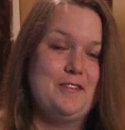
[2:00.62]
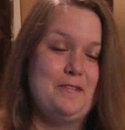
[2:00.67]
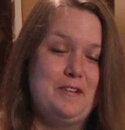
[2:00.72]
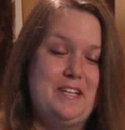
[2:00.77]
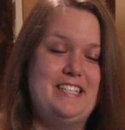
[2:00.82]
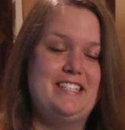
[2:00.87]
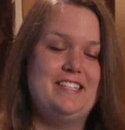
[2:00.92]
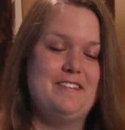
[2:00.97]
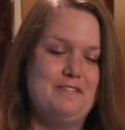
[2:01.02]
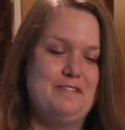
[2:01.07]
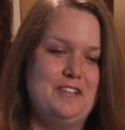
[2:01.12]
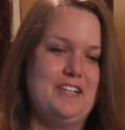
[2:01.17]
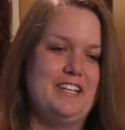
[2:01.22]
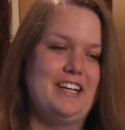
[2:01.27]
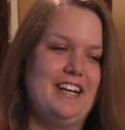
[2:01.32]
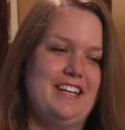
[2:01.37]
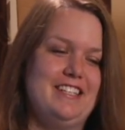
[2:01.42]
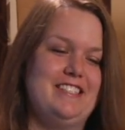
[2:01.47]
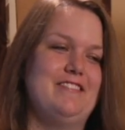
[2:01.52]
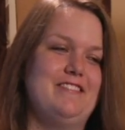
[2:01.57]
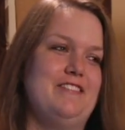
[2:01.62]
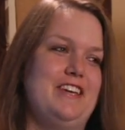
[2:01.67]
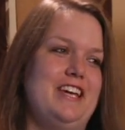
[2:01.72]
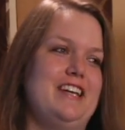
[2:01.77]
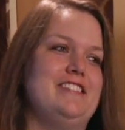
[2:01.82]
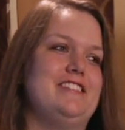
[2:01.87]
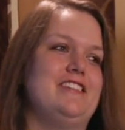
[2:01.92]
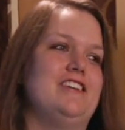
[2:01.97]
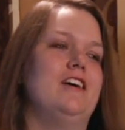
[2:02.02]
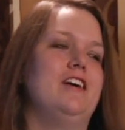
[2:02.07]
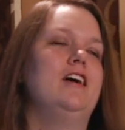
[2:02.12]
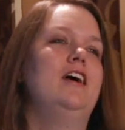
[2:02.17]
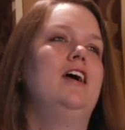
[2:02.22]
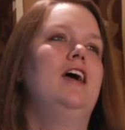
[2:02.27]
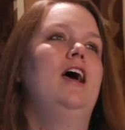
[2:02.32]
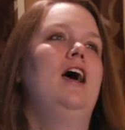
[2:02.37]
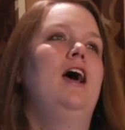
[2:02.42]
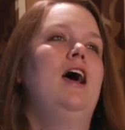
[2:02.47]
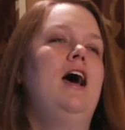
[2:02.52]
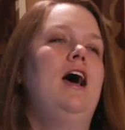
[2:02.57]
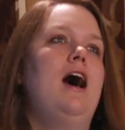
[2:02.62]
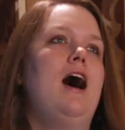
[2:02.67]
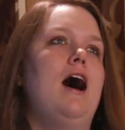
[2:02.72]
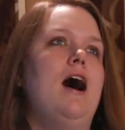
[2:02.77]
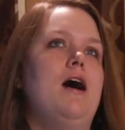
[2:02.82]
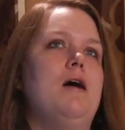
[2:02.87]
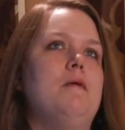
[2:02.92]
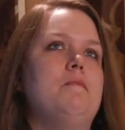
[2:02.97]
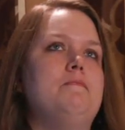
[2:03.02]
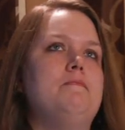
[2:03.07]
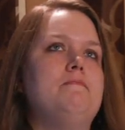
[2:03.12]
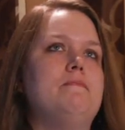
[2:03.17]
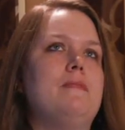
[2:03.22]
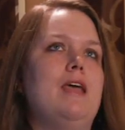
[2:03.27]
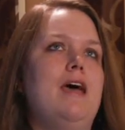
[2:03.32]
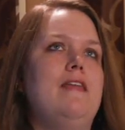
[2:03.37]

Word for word: three different kinds of cancer. Um,